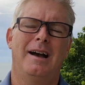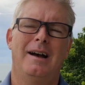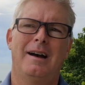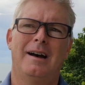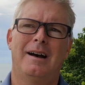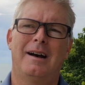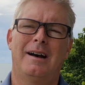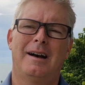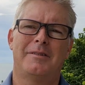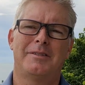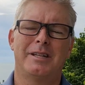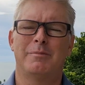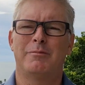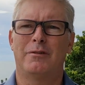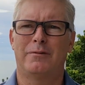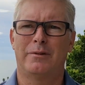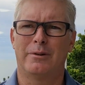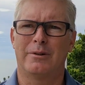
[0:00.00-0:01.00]
I've
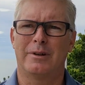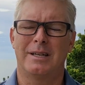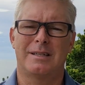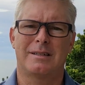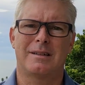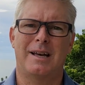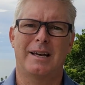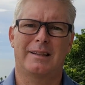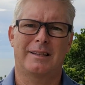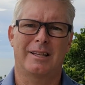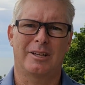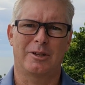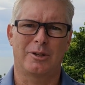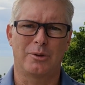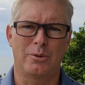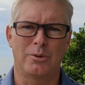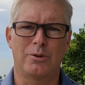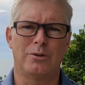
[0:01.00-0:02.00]
said before, it's like the
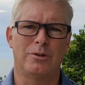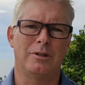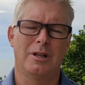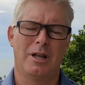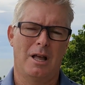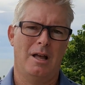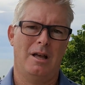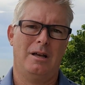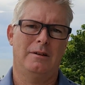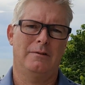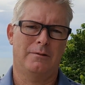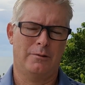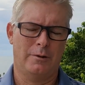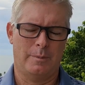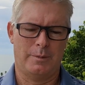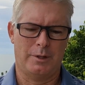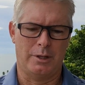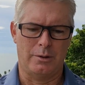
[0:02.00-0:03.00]
Google of
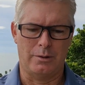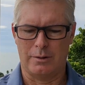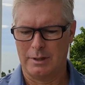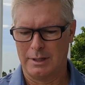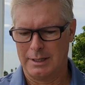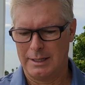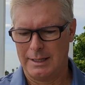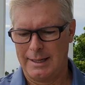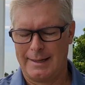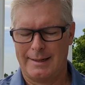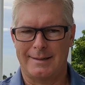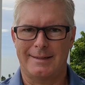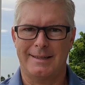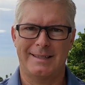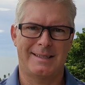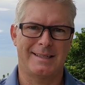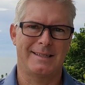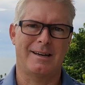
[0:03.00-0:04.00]
crypto,
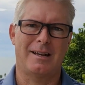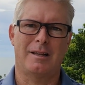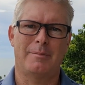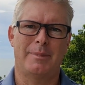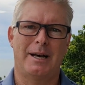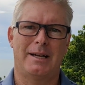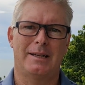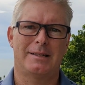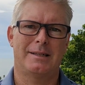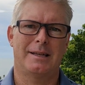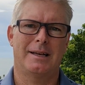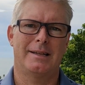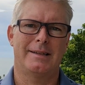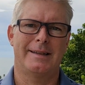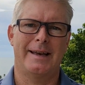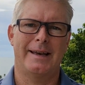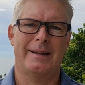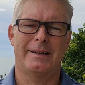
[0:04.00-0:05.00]
because this is all about
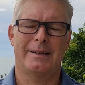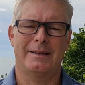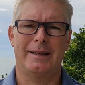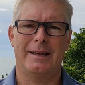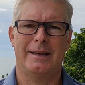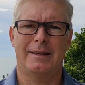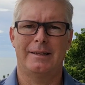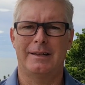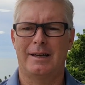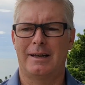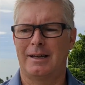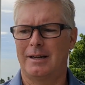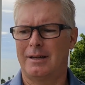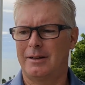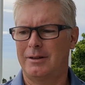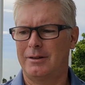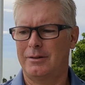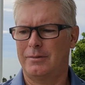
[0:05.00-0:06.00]
data and
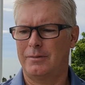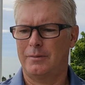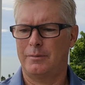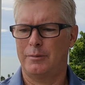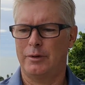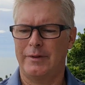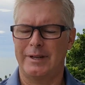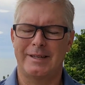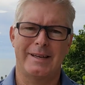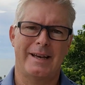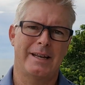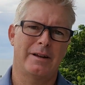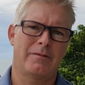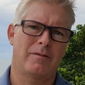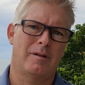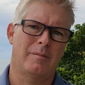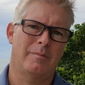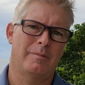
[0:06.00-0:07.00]
moving
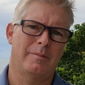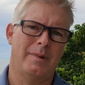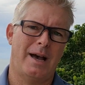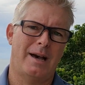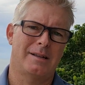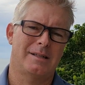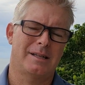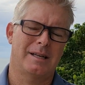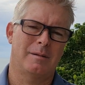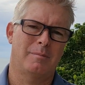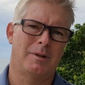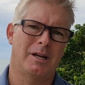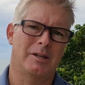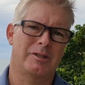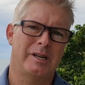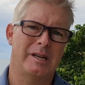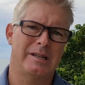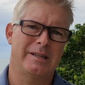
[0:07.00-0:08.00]
data from outside of the
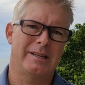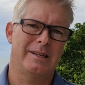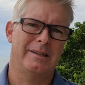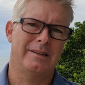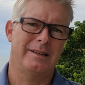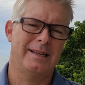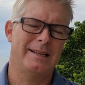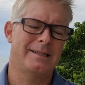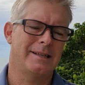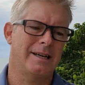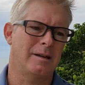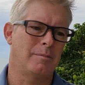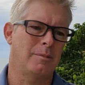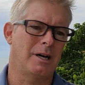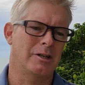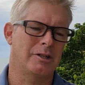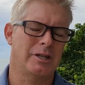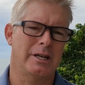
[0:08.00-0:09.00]
blockchain and inside
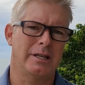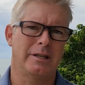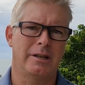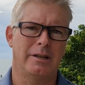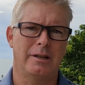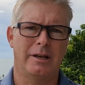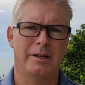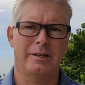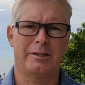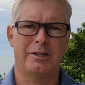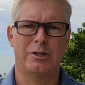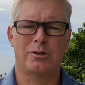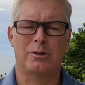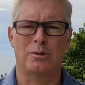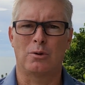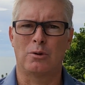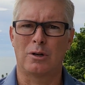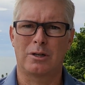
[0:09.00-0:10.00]
of blockchain, the
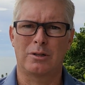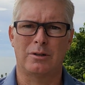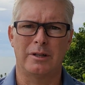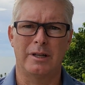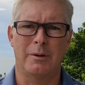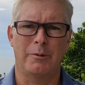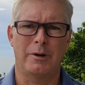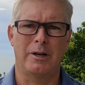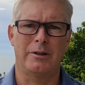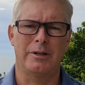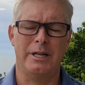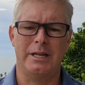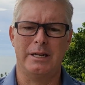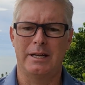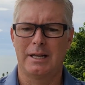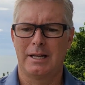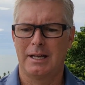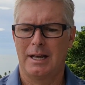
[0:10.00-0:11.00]
essential oracle that we all
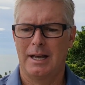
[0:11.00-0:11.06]
need.